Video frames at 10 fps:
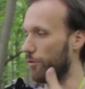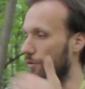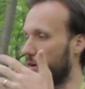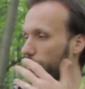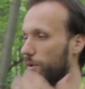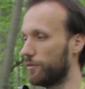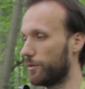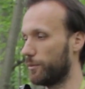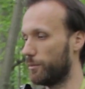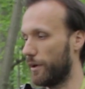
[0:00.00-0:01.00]
far you want it
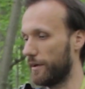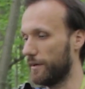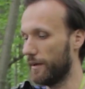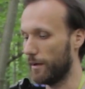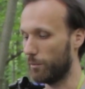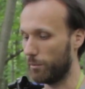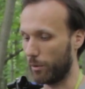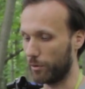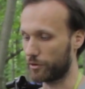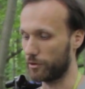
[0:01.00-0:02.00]
from your body. But
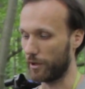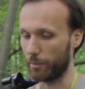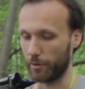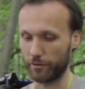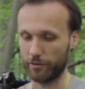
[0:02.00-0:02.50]
what's good about